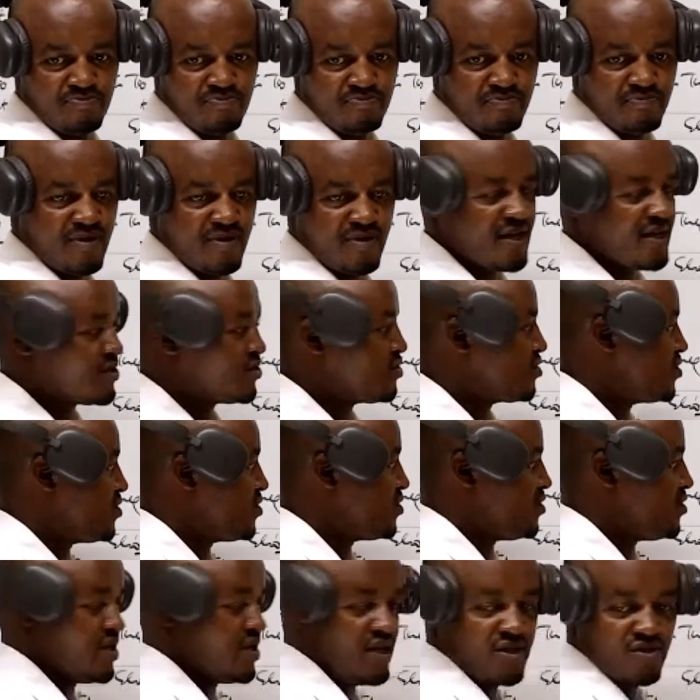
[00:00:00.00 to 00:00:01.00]
Yes or
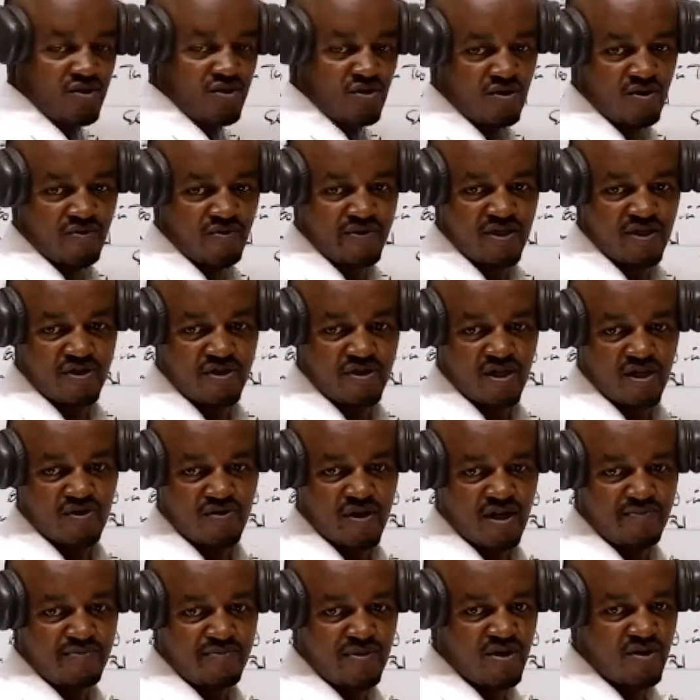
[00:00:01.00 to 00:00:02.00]
no? Yes or no? We try to
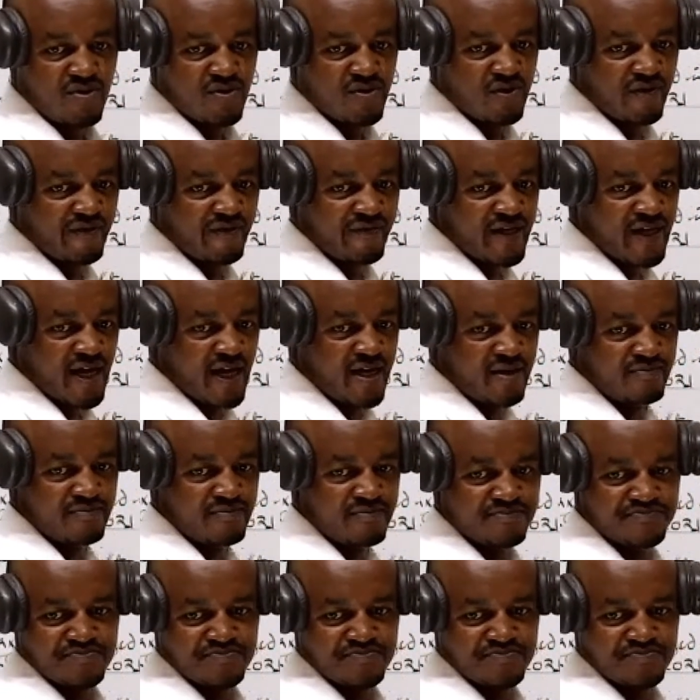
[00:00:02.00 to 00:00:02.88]
hurry up because of time.